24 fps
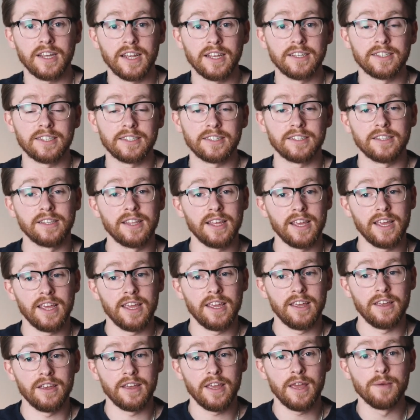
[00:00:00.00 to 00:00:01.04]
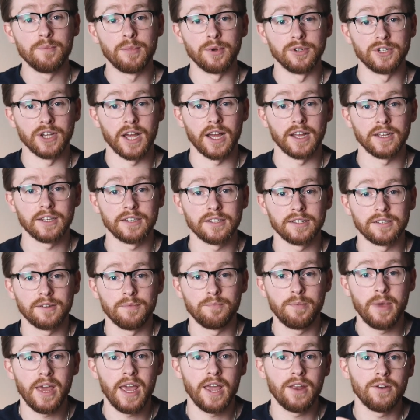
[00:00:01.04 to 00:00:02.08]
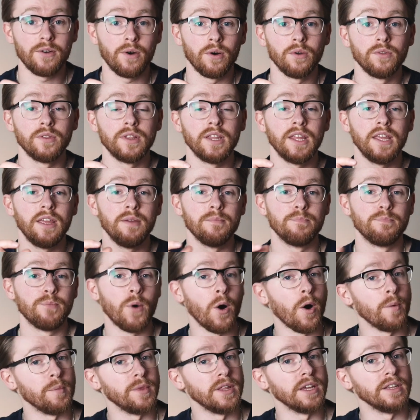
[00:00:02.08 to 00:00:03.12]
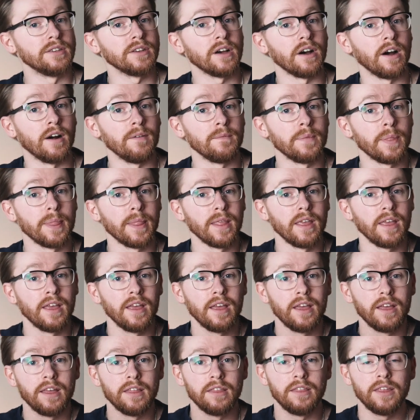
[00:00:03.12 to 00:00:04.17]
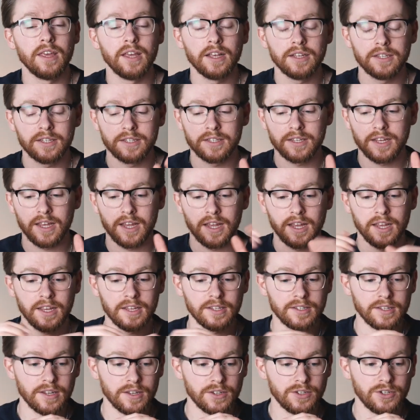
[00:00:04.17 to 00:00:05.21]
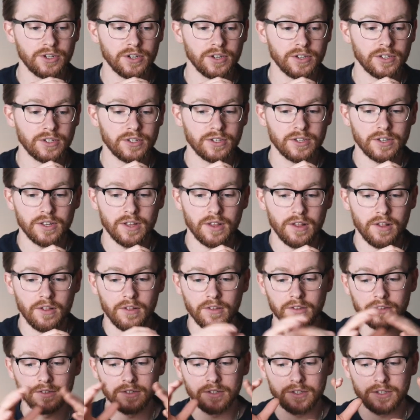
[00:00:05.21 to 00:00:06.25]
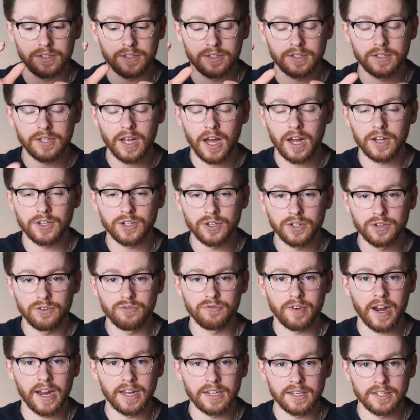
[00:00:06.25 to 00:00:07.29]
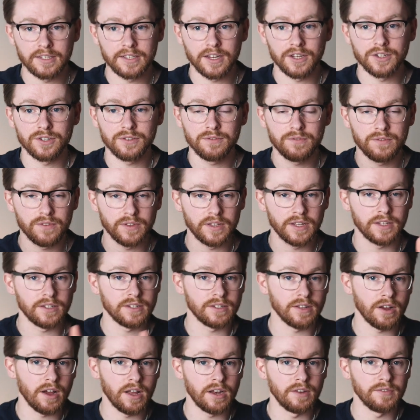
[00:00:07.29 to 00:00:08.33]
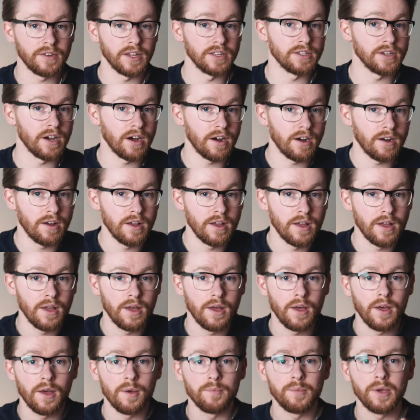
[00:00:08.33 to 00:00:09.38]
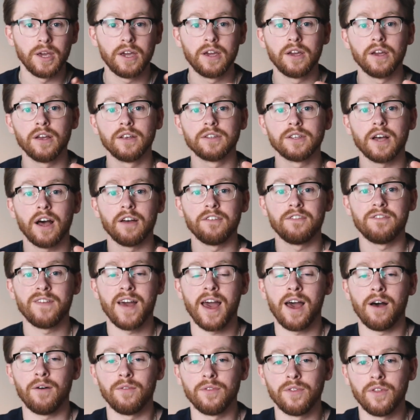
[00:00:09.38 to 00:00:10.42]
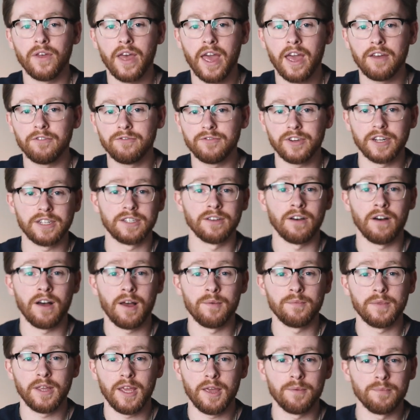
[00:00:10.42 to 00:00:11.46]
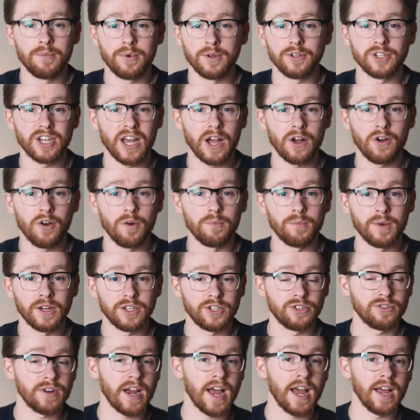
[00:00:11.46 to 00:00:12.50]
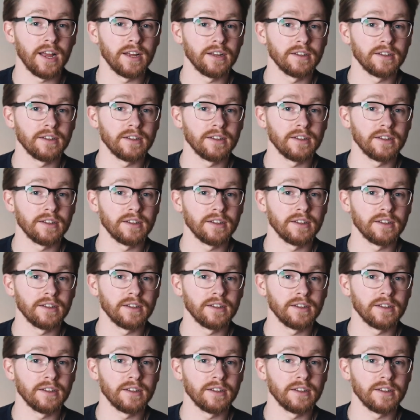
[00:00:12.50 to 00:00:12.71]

is the input jack being on the bottom of the guitar. This is just such a great decision for this style of guitar because I found that every time the input jack on my Strat